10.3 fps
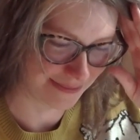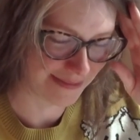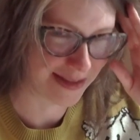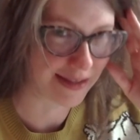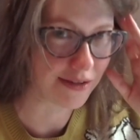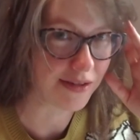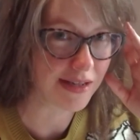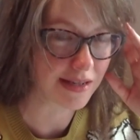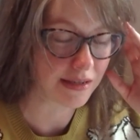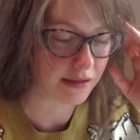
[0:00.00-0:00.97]

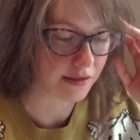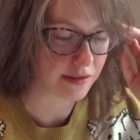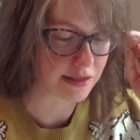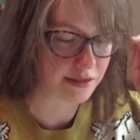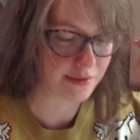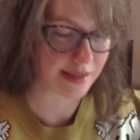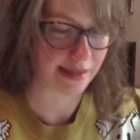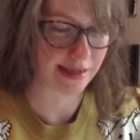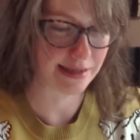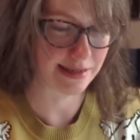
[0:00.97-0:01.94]
serious adults doing
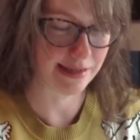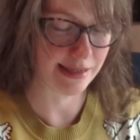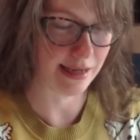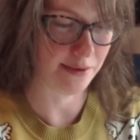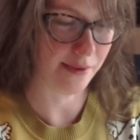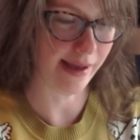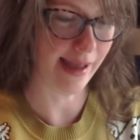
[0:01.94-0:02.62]
it as a DIY